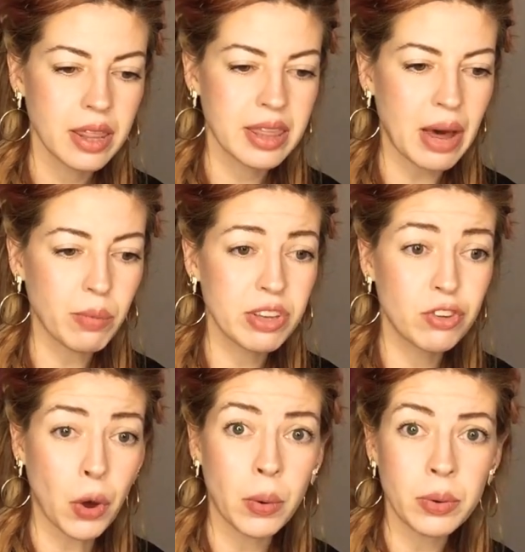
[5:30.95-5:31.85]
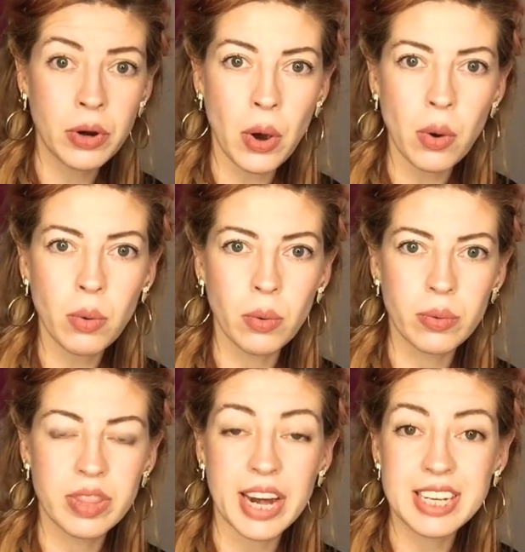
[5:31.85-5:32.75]
that we don't
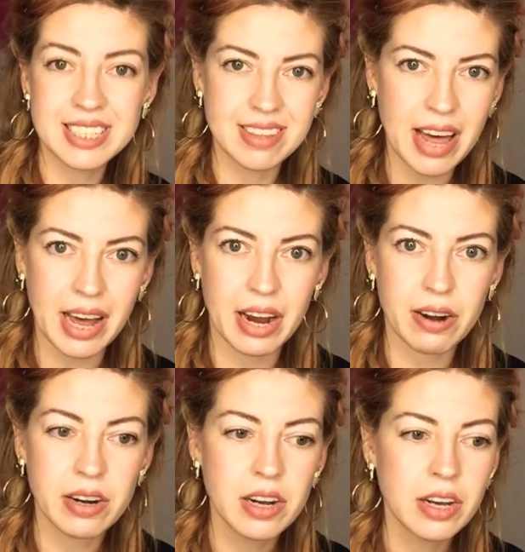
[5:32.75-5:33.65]
know that it's there